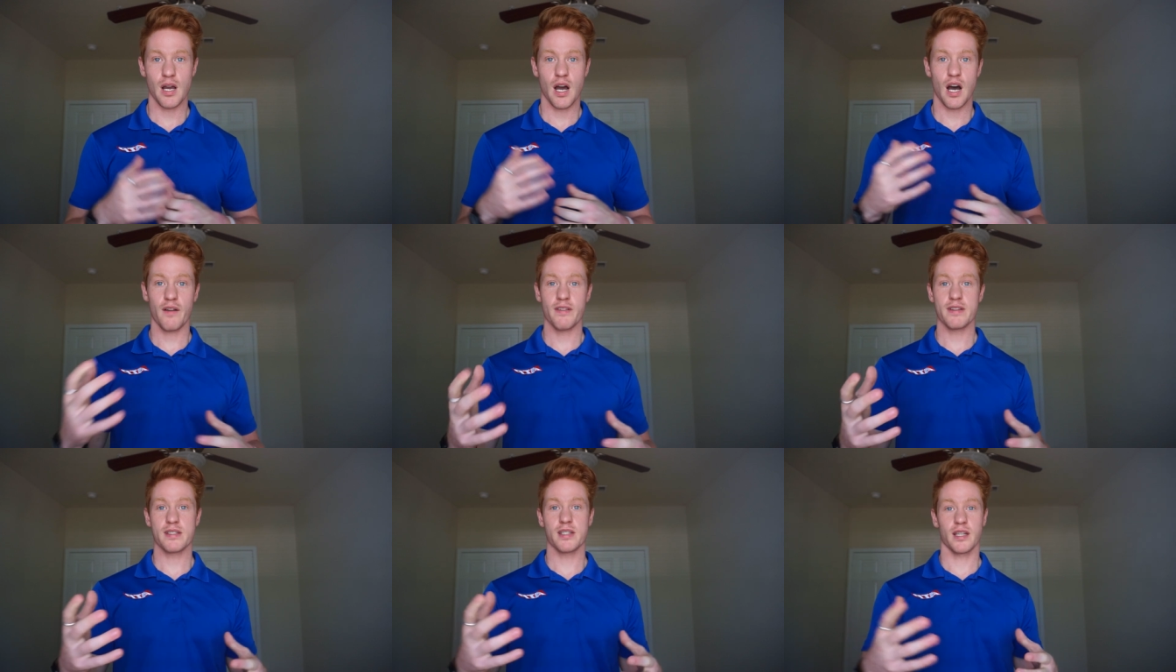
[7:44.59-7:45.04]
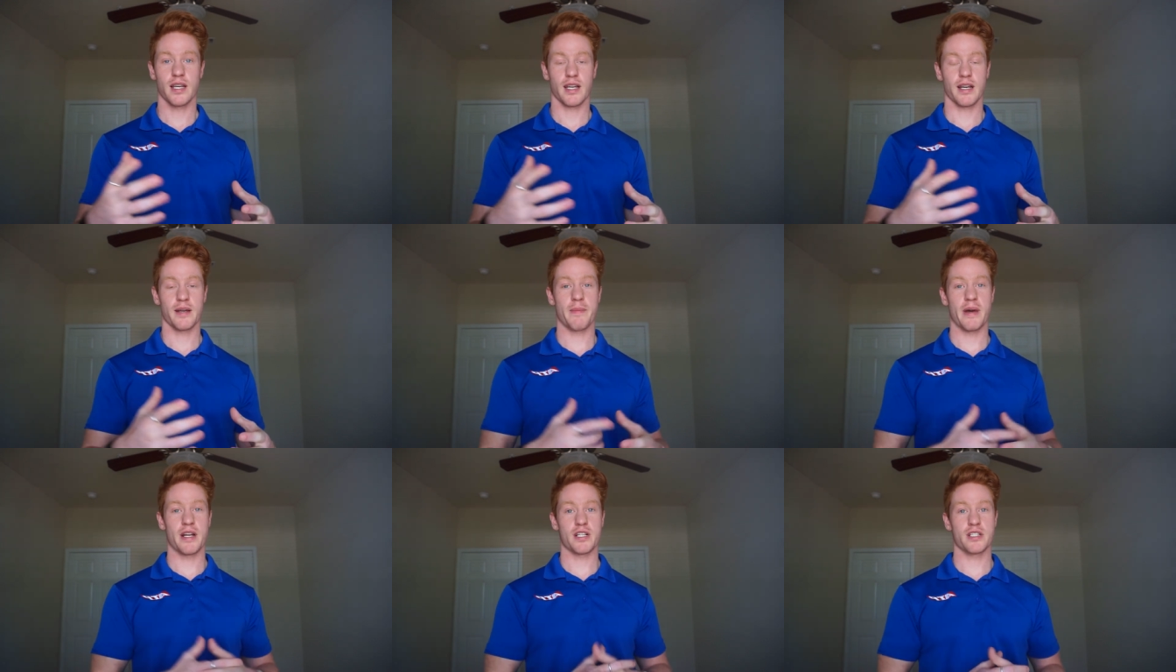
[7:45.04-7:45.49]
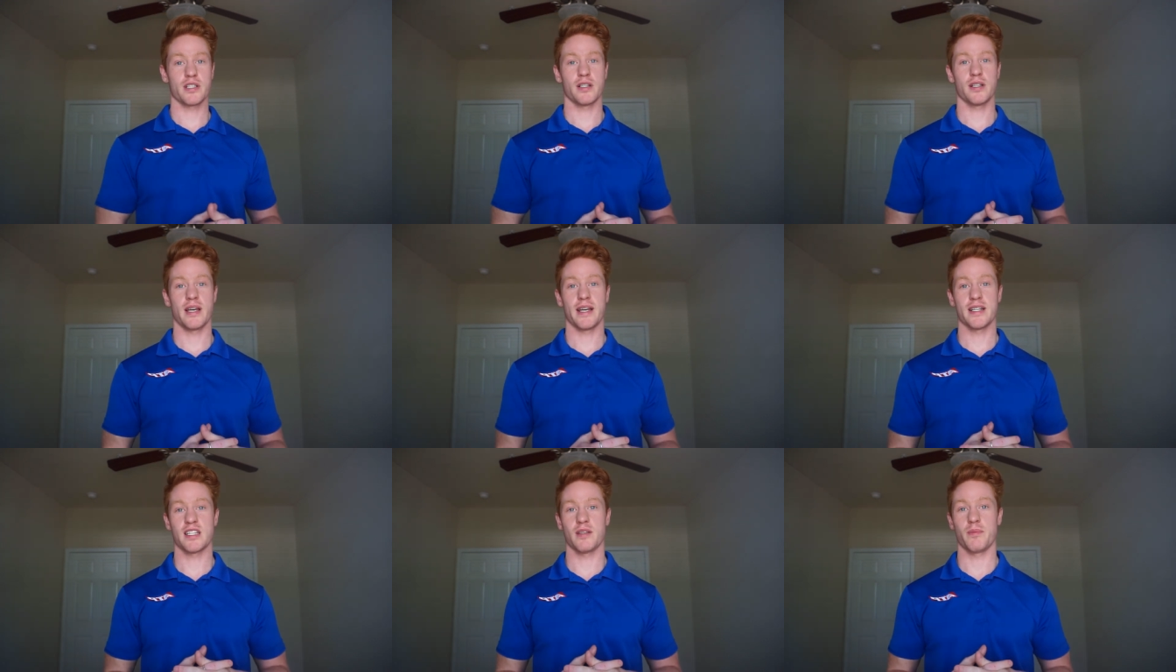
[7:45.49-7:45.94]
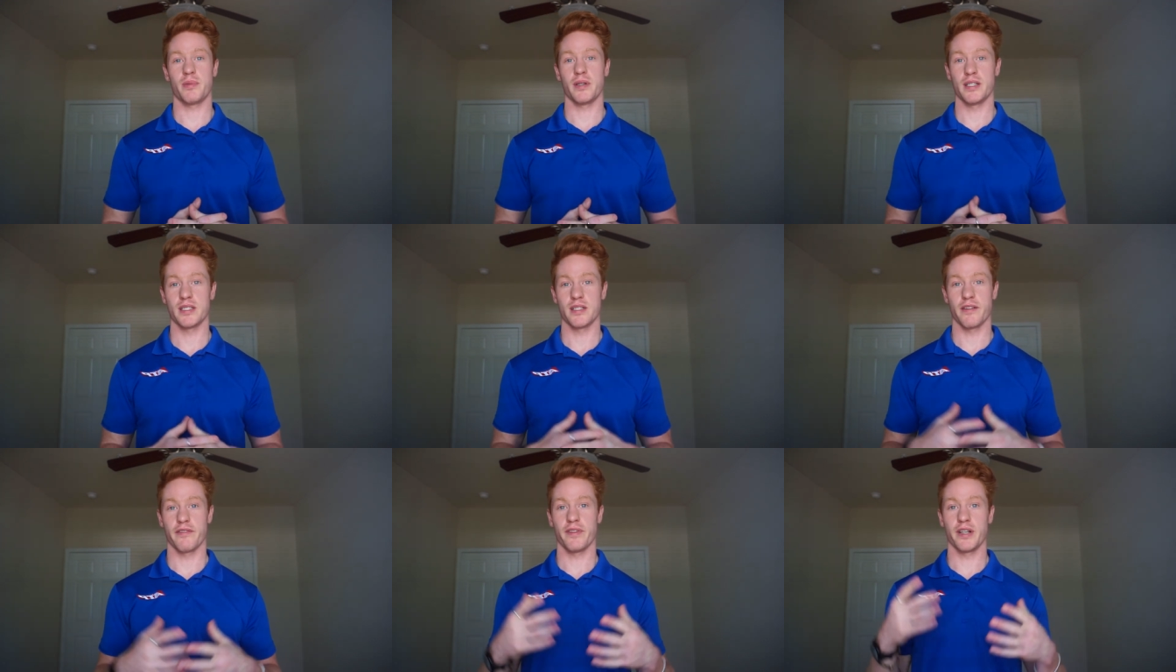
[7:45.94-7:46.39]
Obviously, like I mentioned, A T P
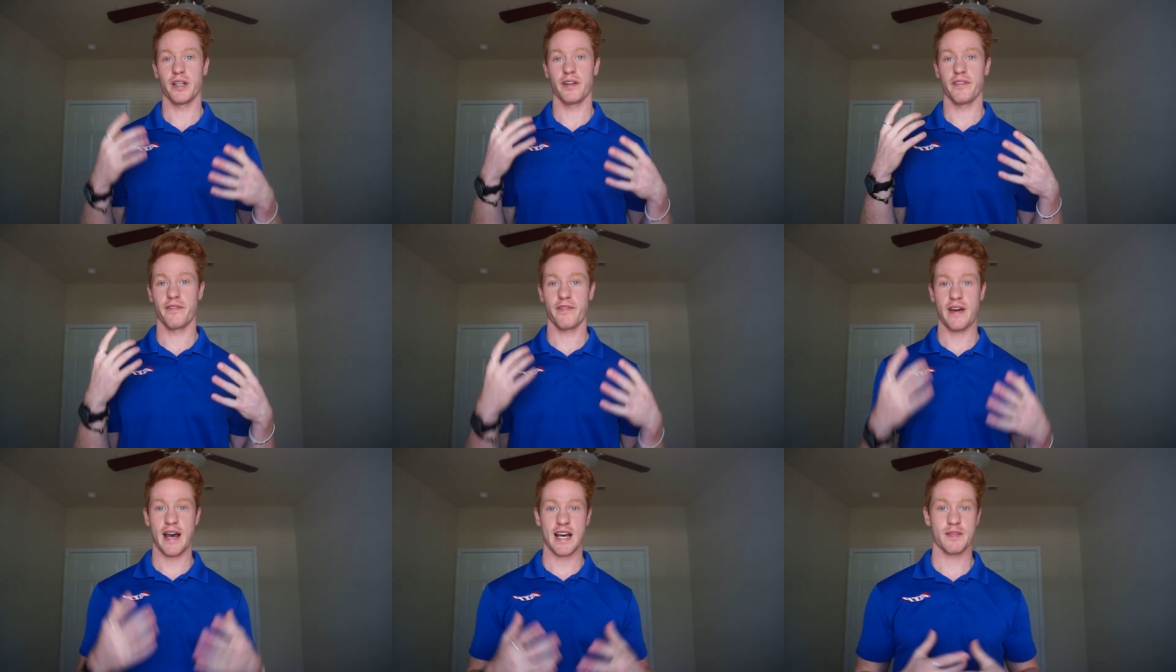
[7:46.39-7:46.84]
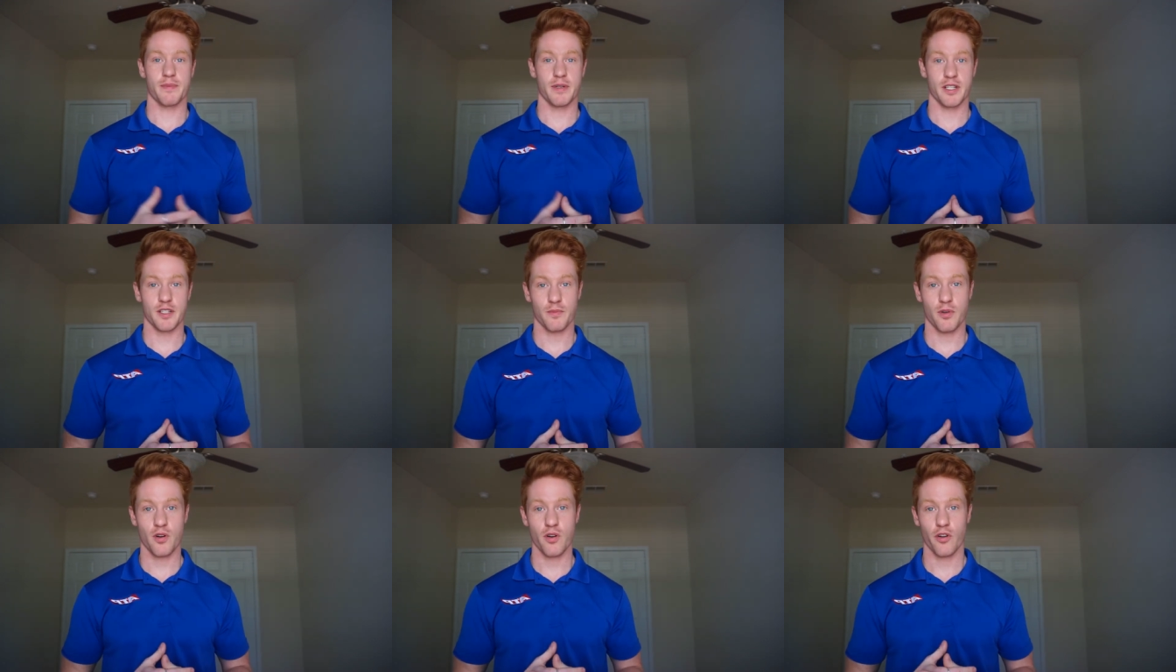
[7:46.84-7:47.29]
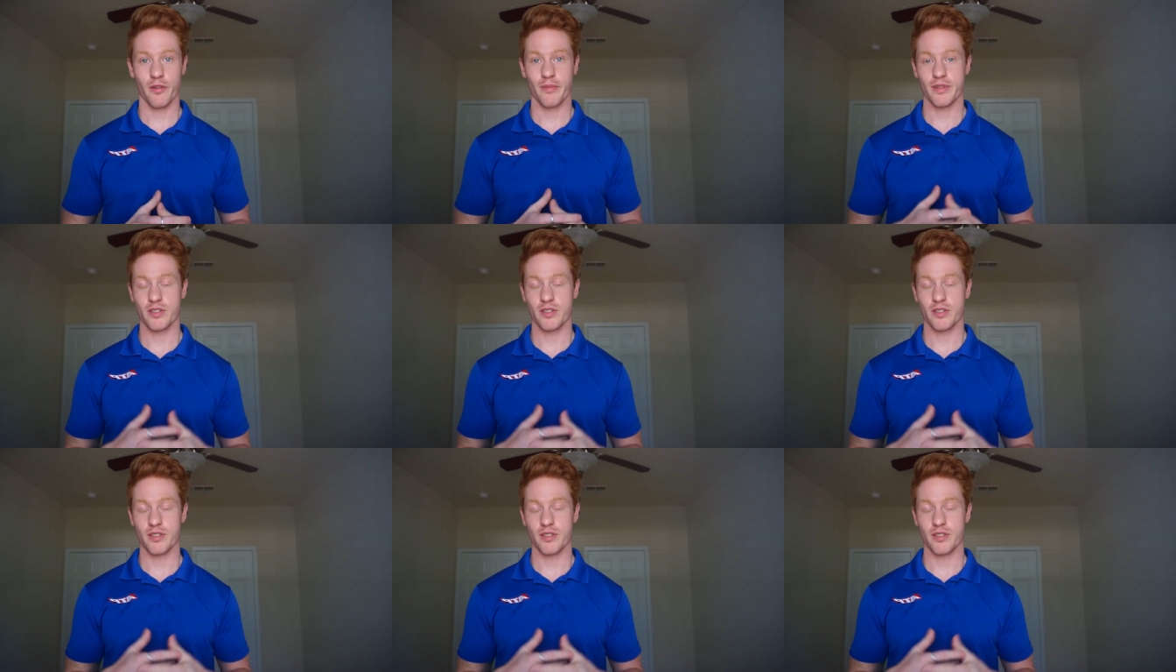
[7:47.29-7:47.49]
is a very fast-paced program.